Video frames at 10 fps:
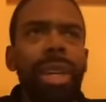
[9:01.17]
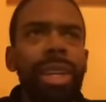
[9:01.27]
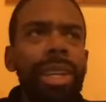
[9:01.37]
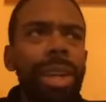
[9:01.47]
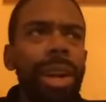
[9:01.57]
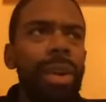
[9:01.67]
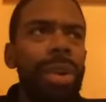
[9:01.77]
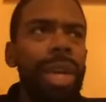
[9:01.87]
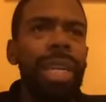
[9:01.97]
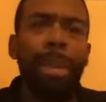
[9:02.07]
you know,
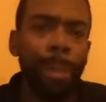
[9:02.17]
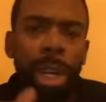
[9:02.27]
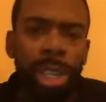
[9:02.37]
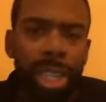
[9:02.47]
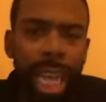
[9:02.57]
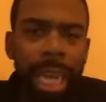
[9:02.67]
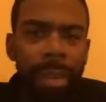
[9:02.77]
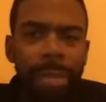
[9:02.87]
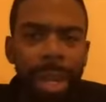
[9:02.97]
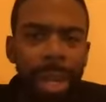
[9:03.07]
and he marches down the
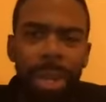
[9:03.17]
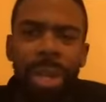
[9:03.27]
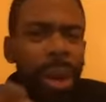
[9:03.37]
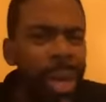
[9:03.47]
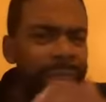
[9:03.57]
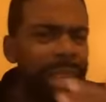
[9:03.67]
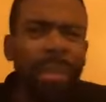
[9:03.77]
field. You know, it's